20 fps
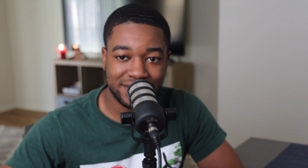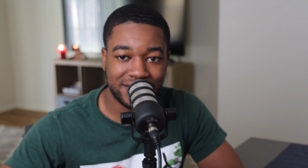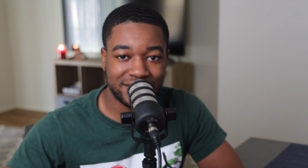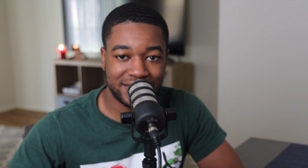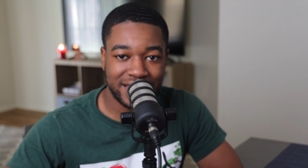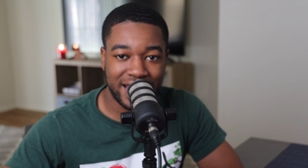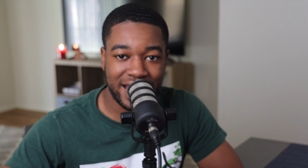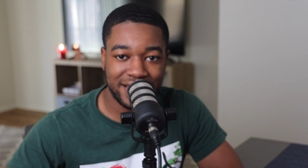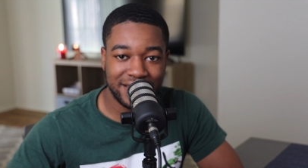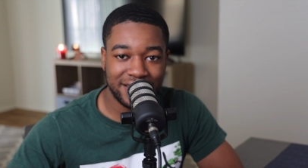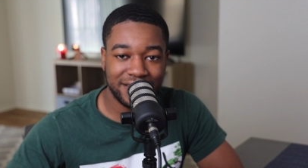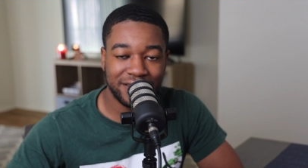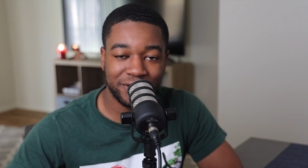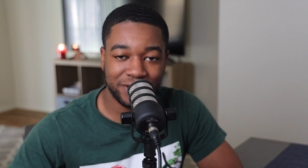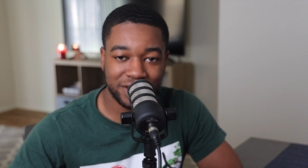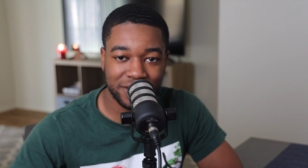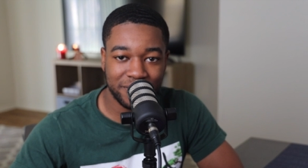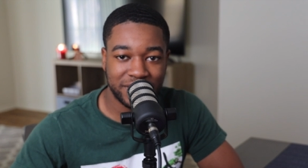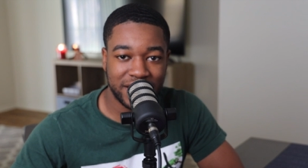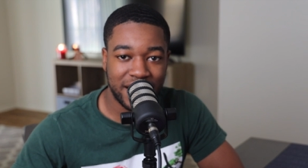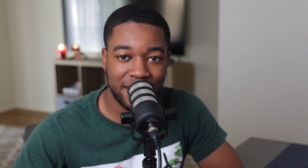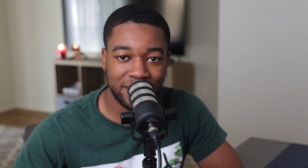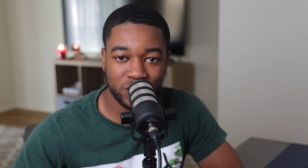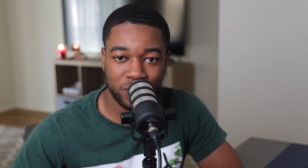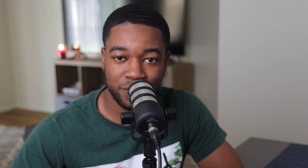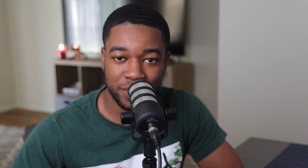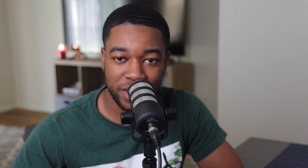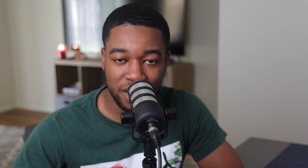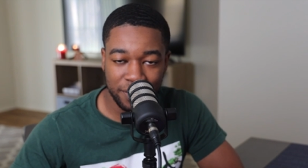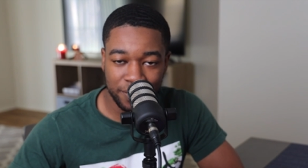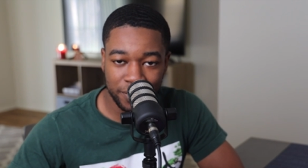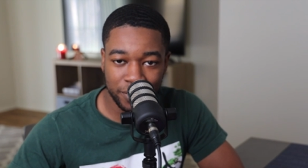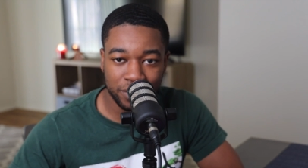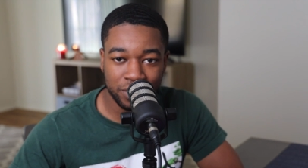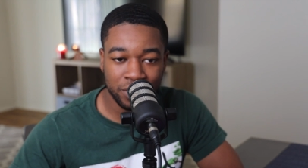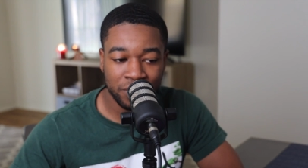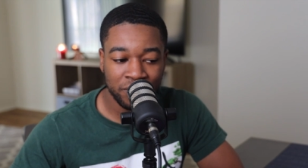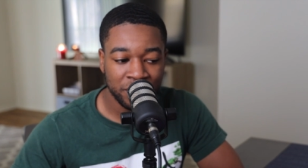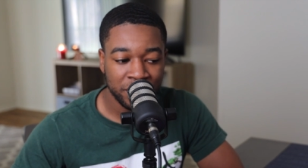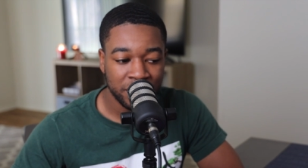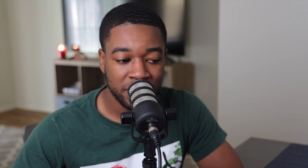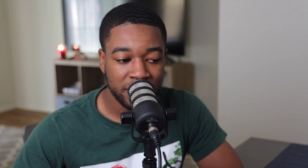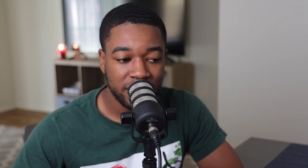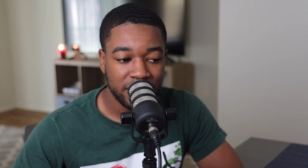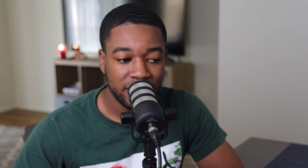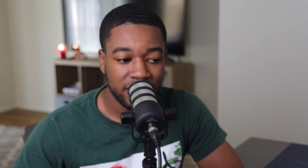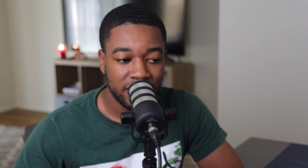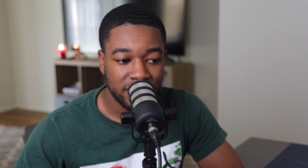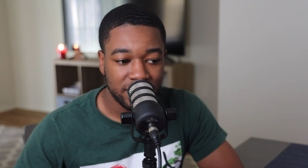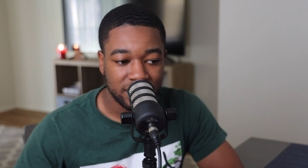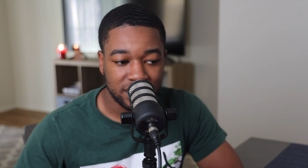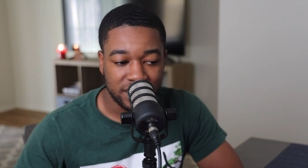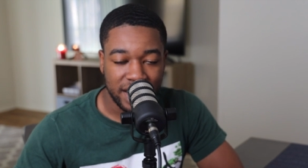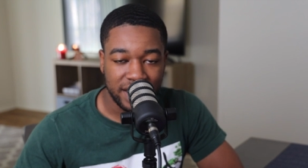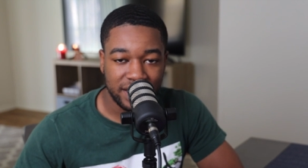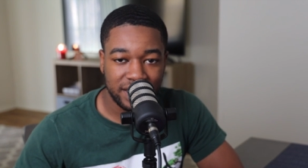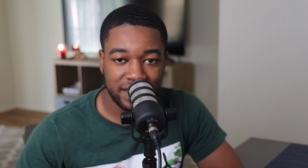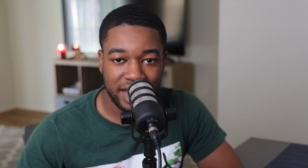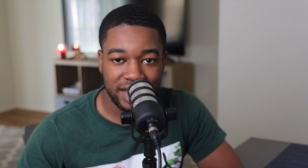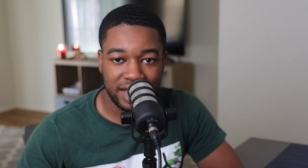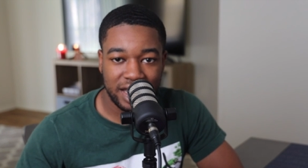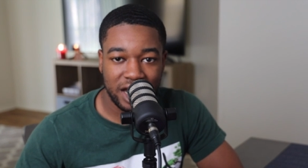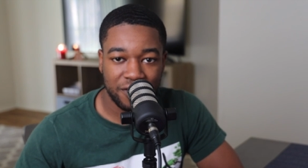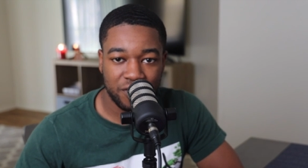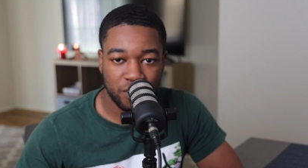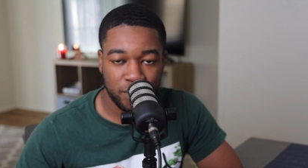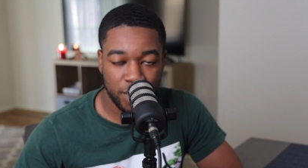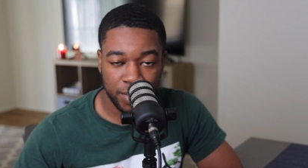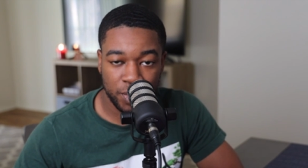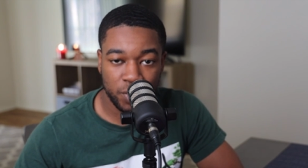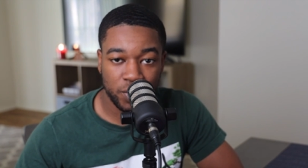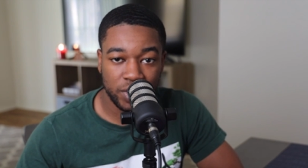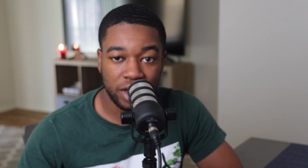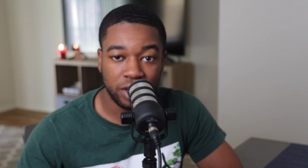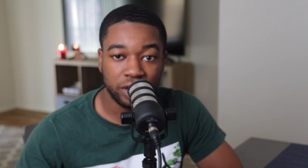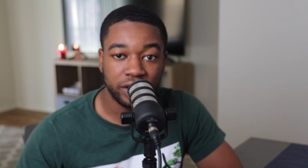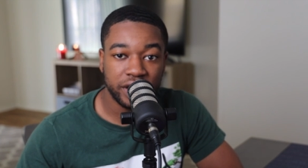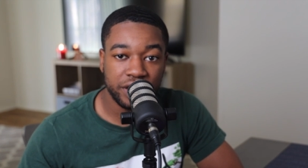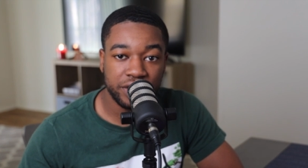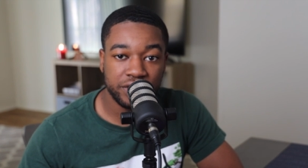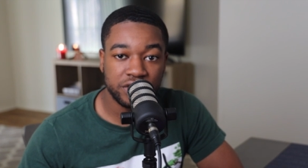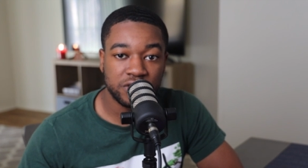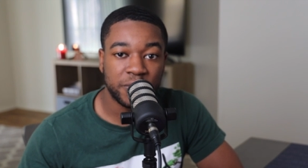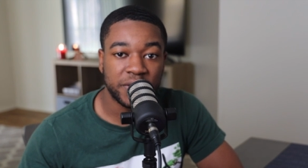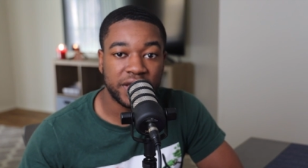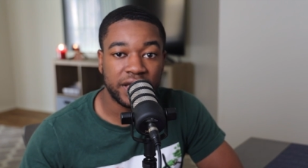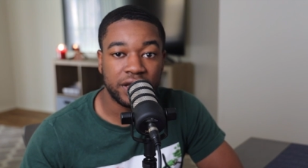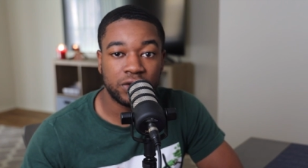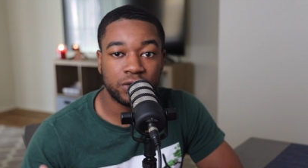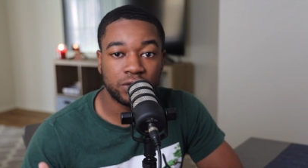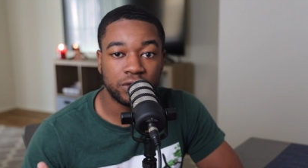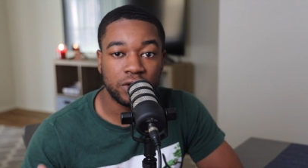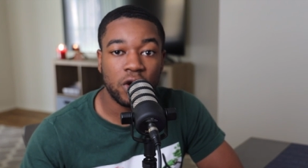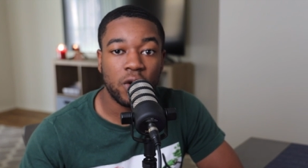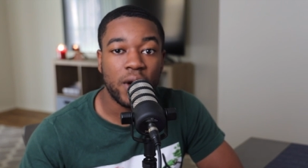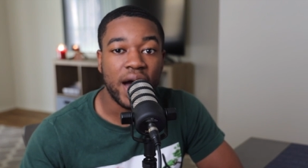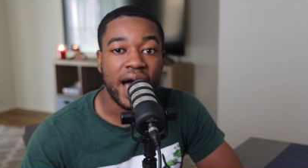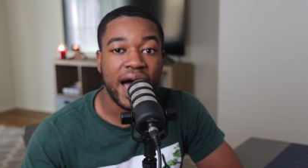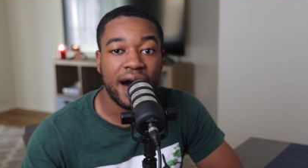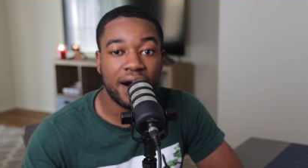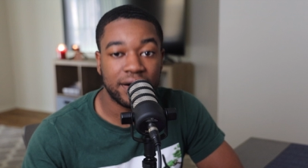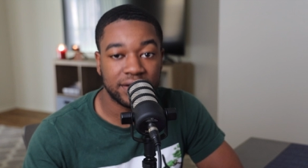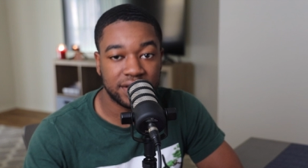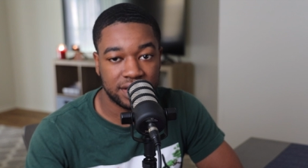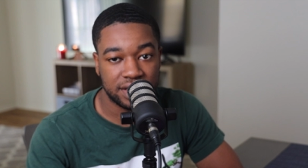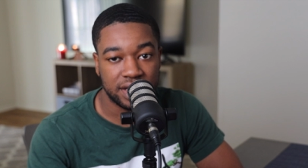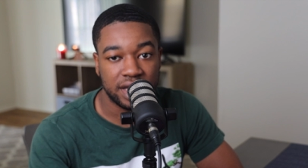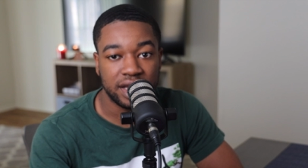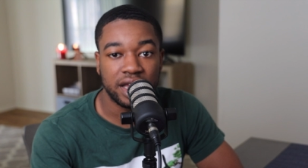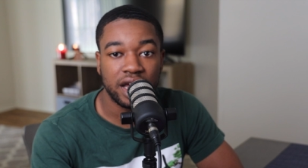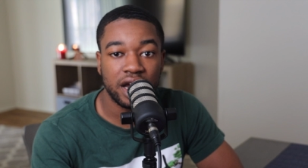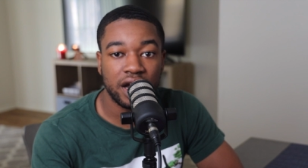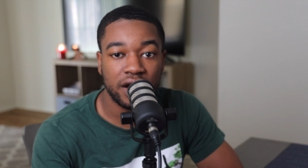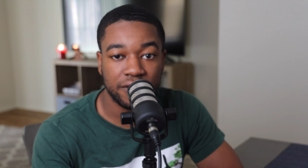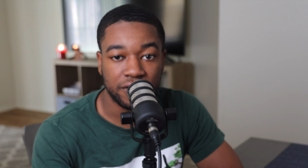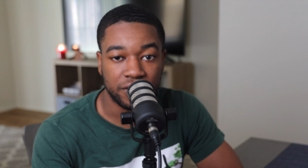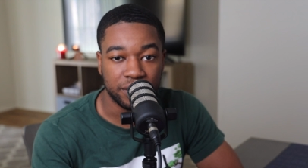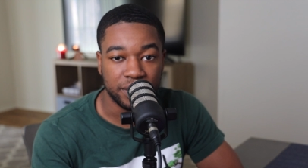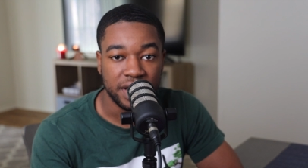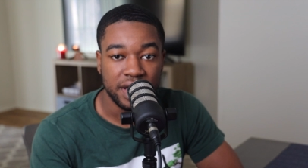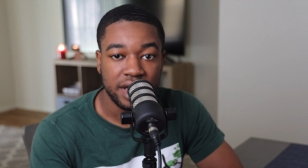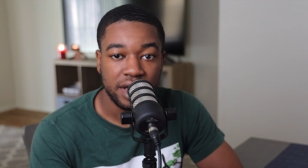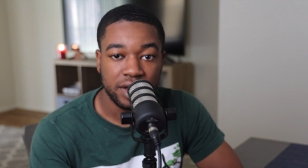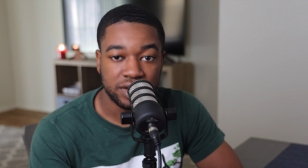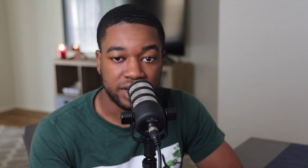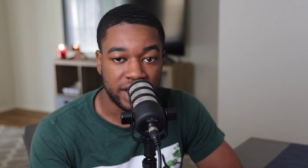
society, there's some times where people say that they care for people when they're leaders, but they don't know how to take care of them.